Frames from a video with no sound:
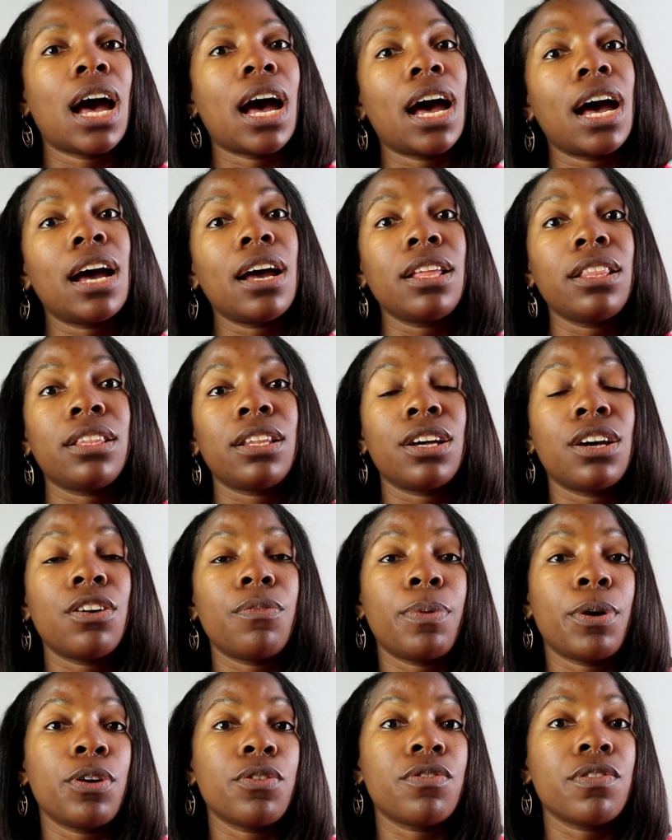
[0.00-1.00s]
I
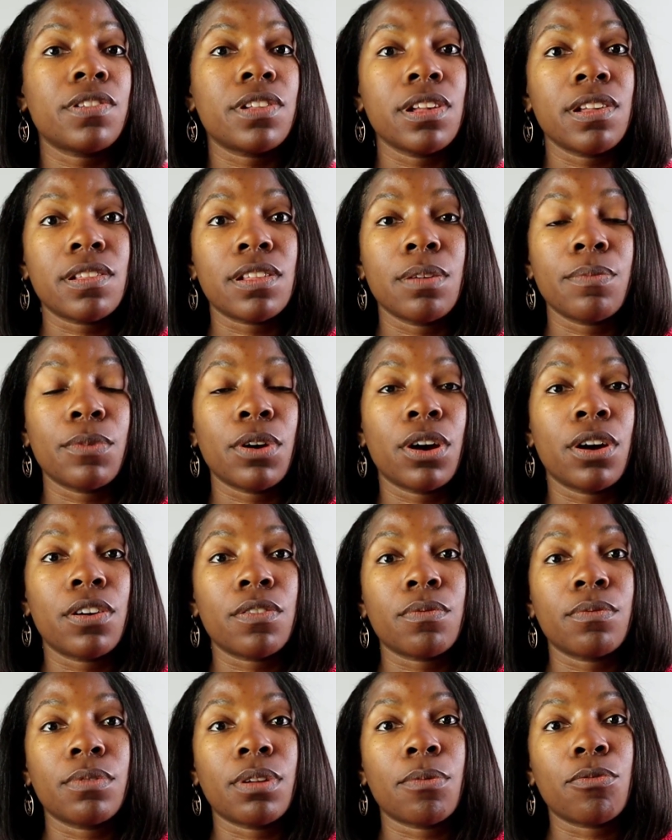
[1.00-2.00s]
love purchasing SIM
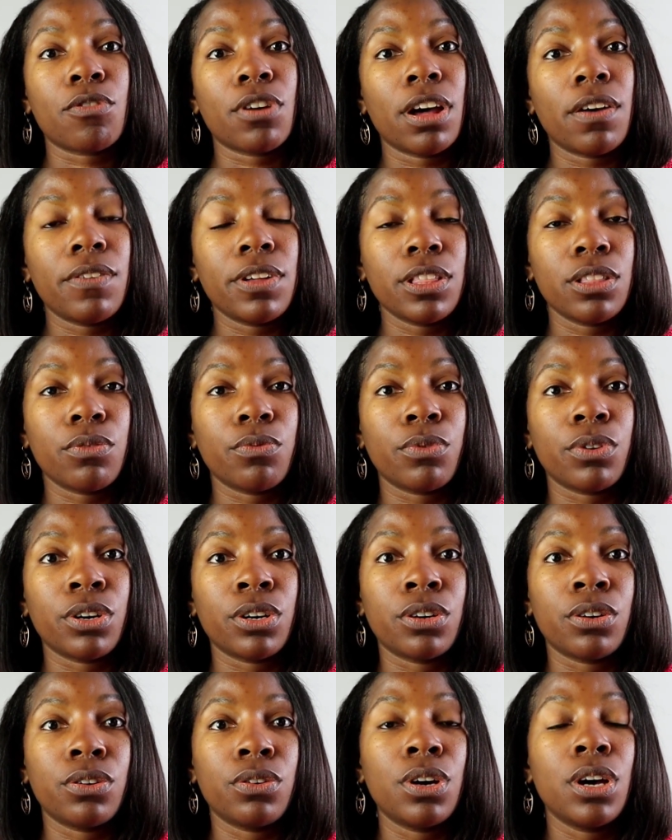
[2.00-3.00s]
cards when I'm traveling the
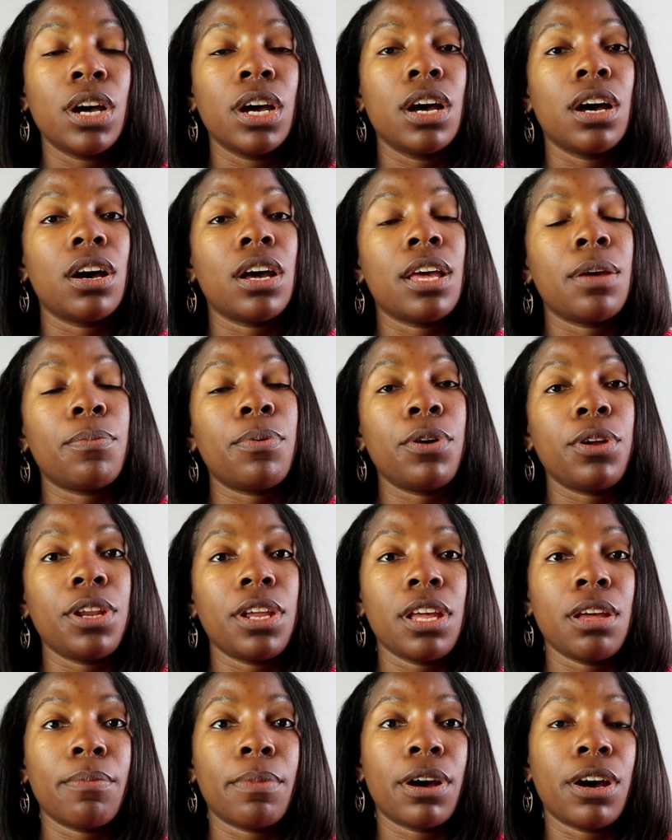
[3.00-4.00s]
world and put
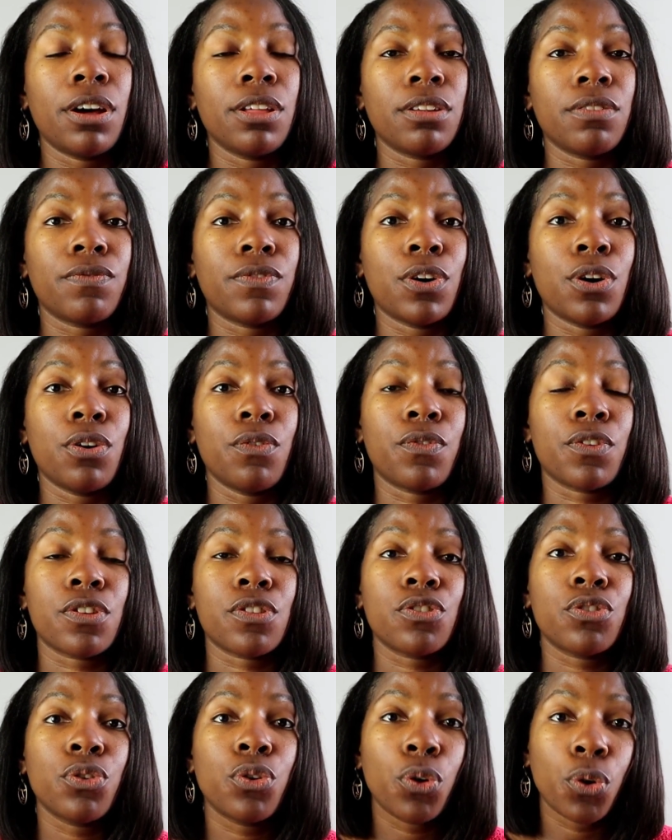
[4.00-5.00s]
it in my other phone for
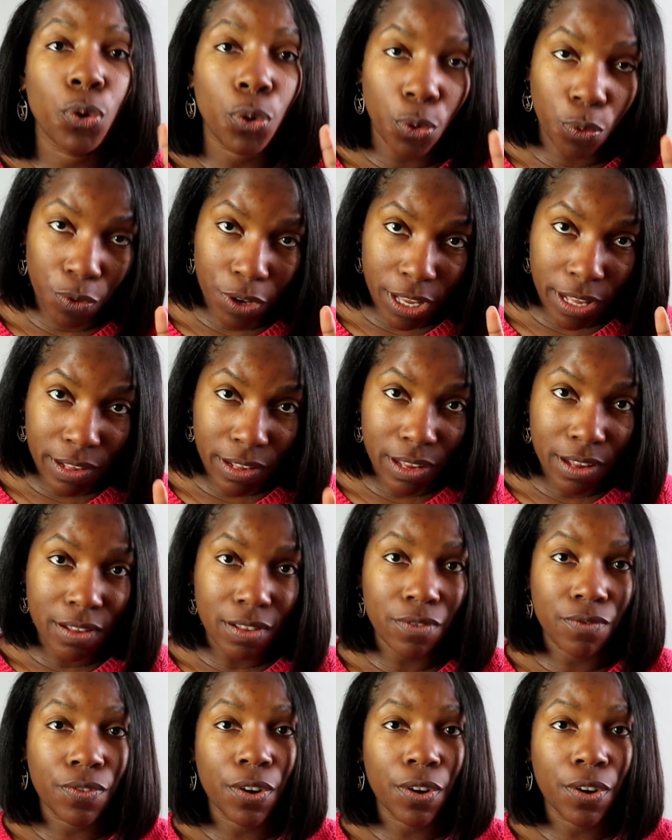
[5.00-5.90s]
two reasons.